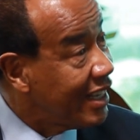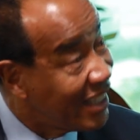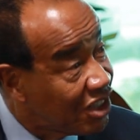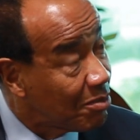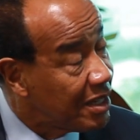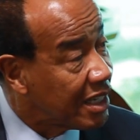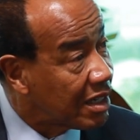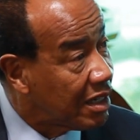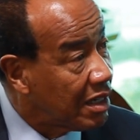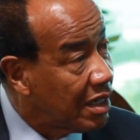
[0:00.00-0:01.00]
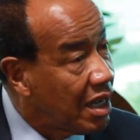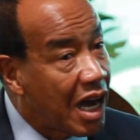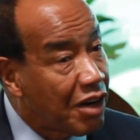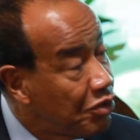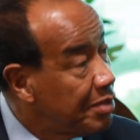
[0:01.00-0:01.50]
in Jamaica
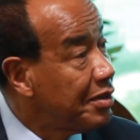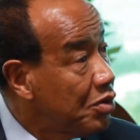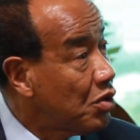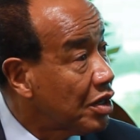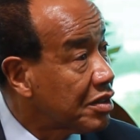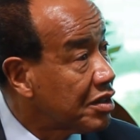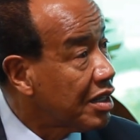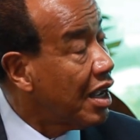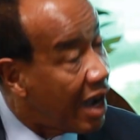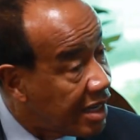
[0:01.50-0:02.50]
and reap the rewards,